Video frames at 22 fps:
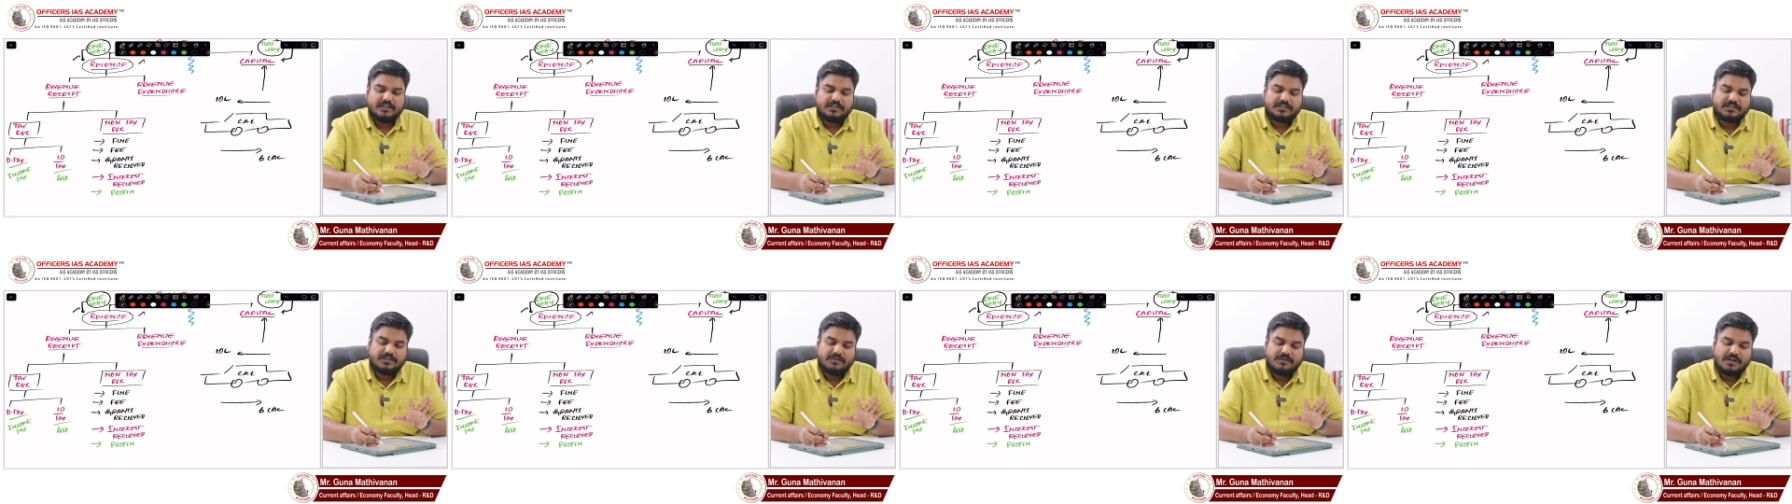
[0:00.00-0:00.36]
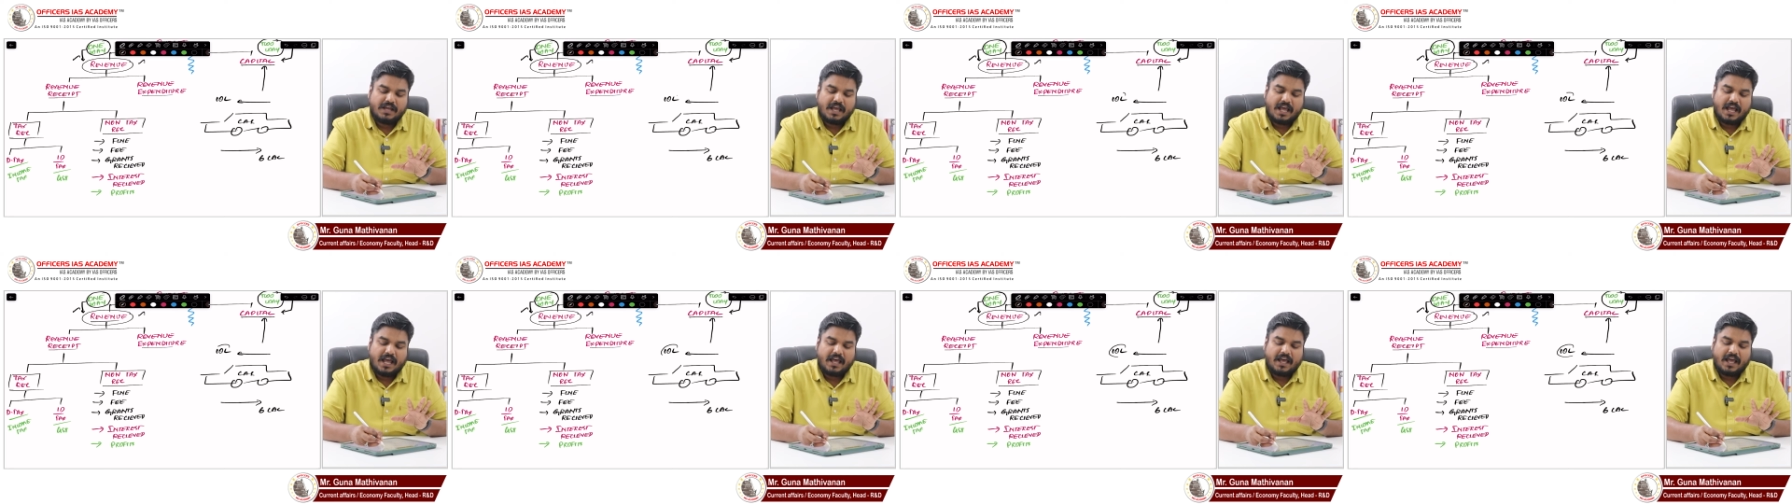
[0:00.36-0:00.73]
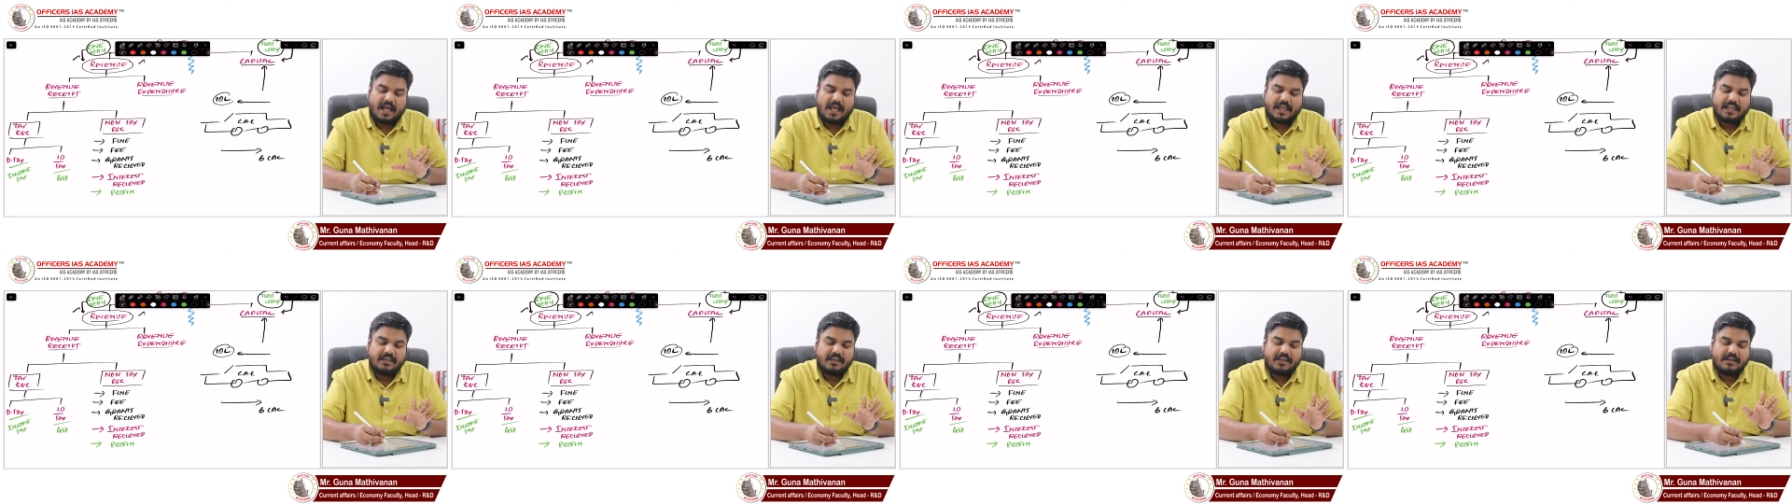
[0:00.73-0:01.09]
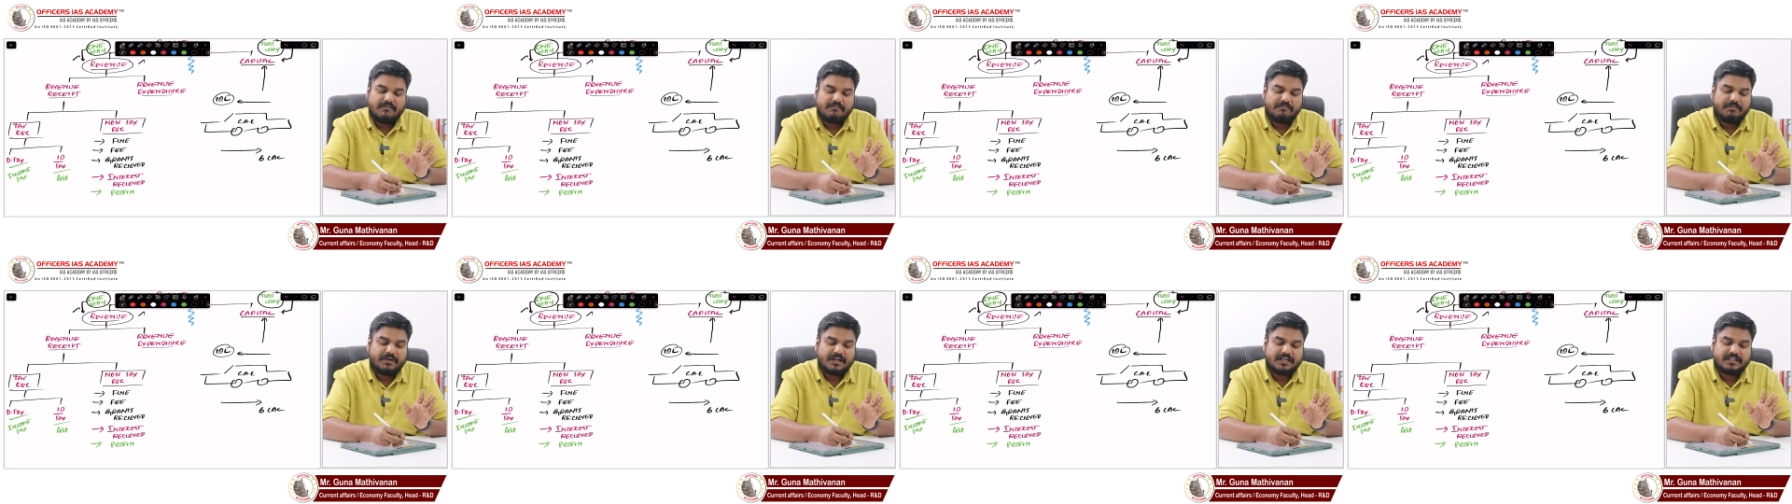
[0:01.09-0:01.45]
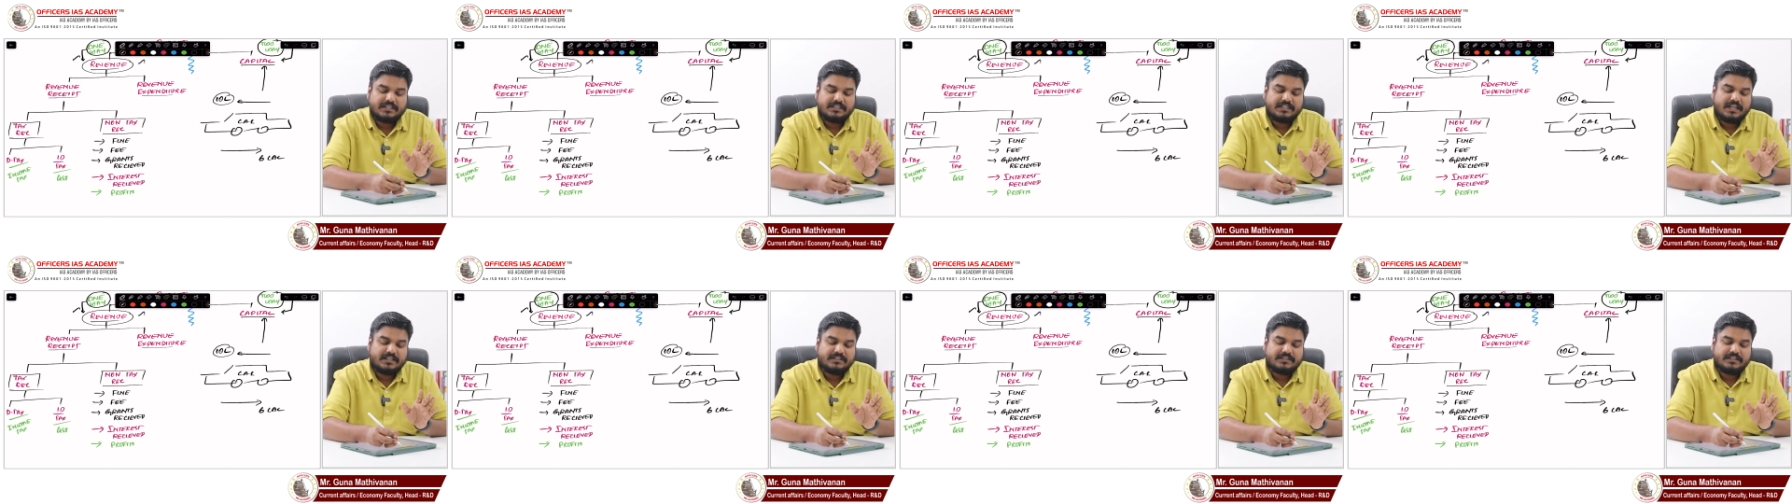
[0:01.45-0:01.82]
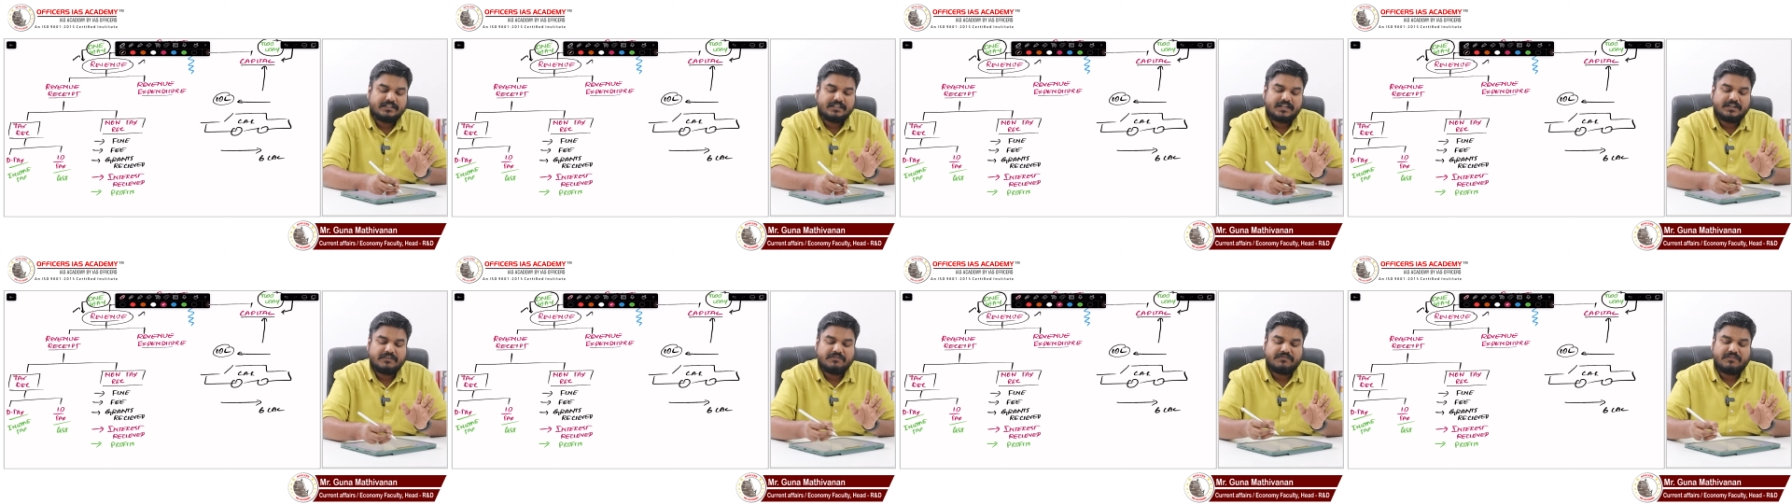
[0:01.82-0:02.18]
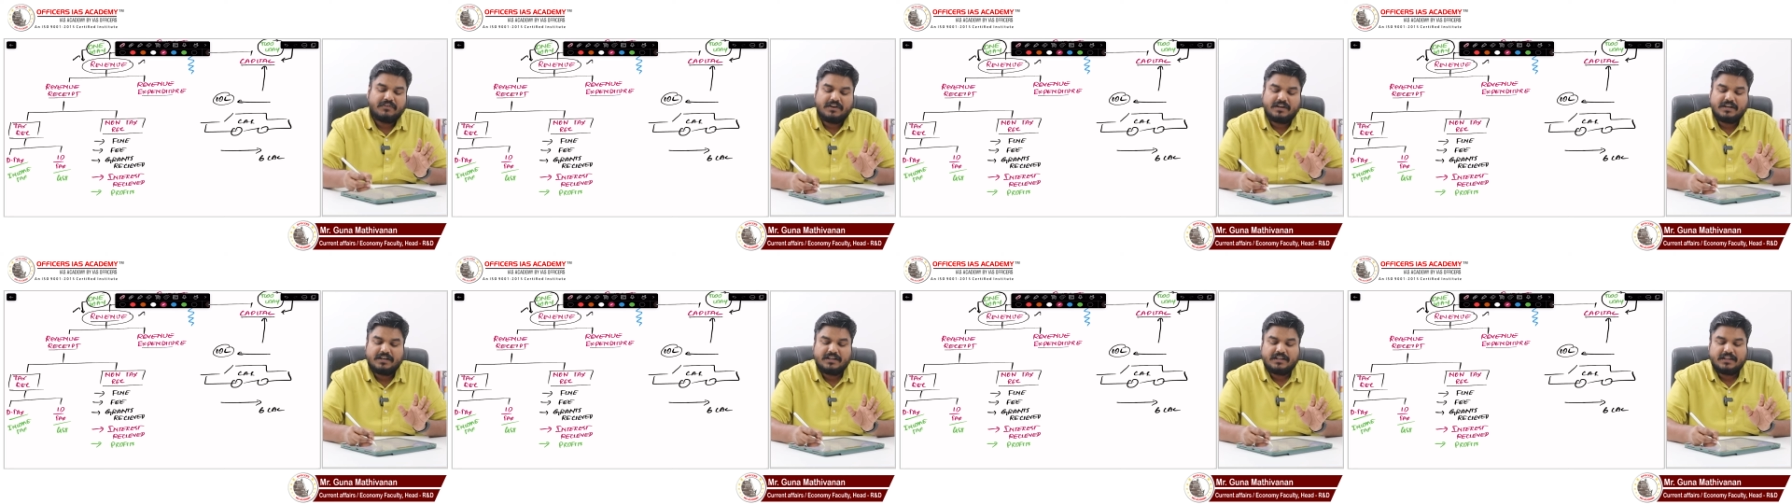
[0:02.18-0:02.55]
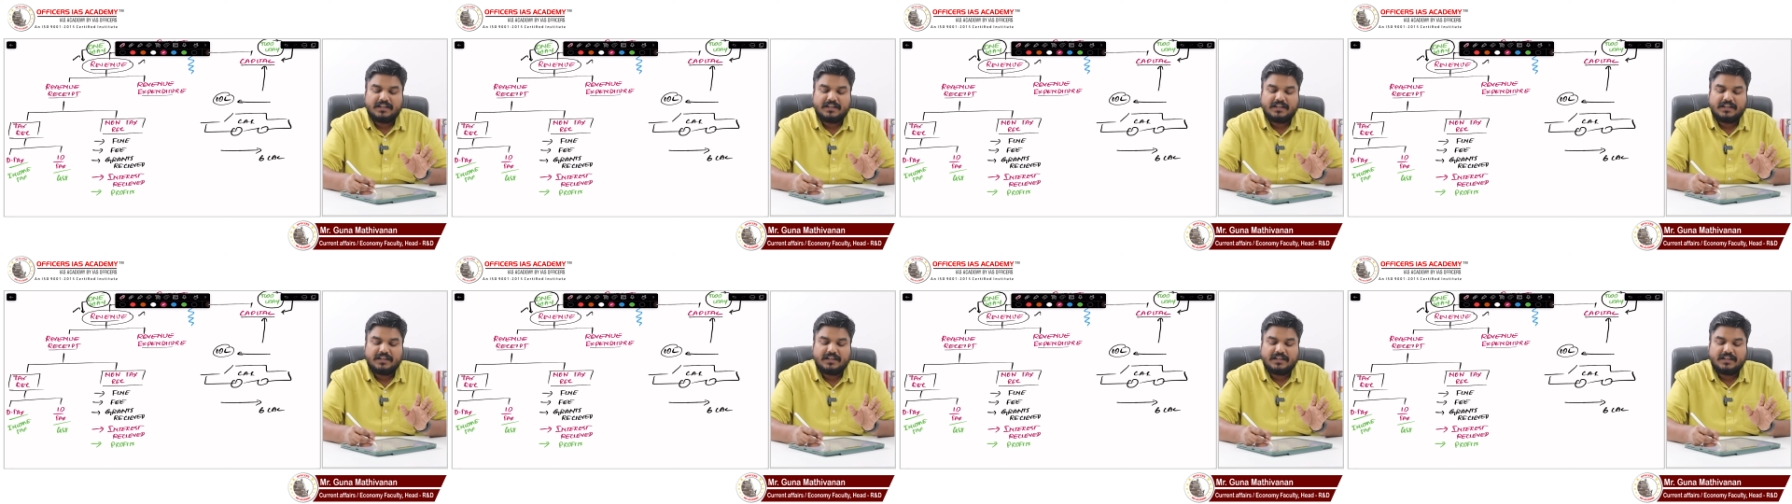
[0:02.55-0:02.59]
So, I am purchasing it for,